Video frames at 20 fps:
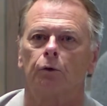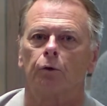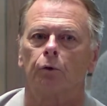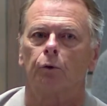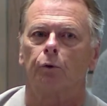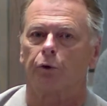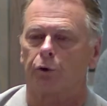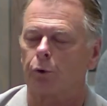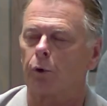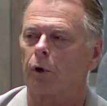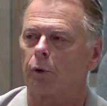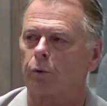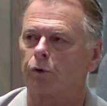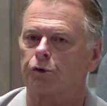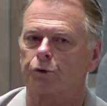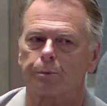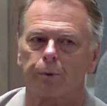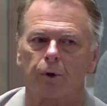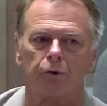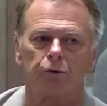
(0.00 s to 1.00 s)
with what we're
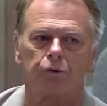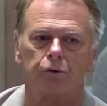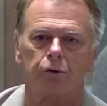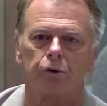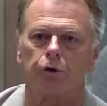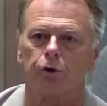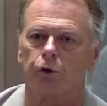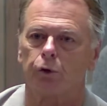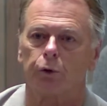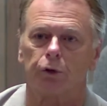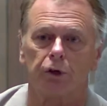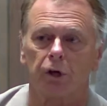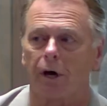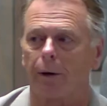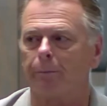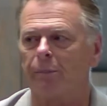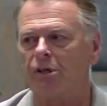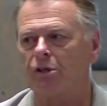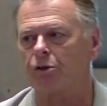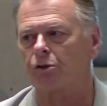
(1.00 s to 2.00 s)
supposed to do and
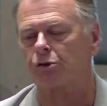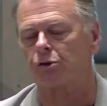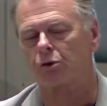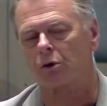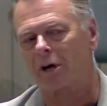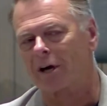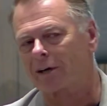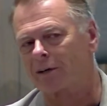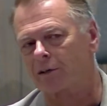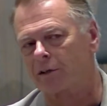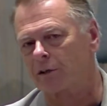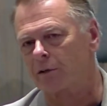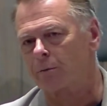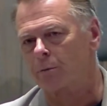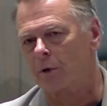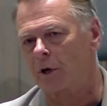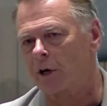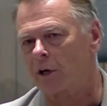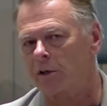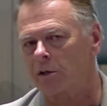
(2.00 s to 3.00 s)
not be distracted
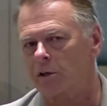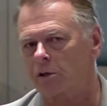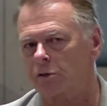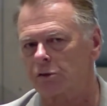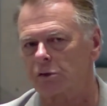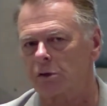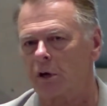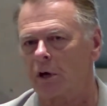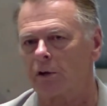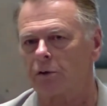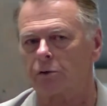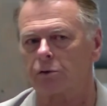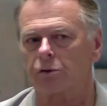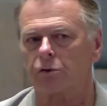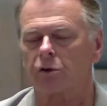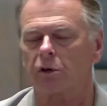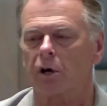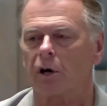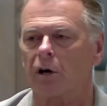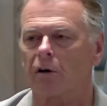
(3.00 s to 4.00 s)
by this other
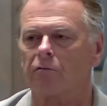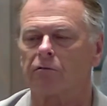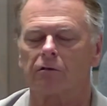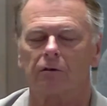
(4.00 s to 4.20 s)
stuff.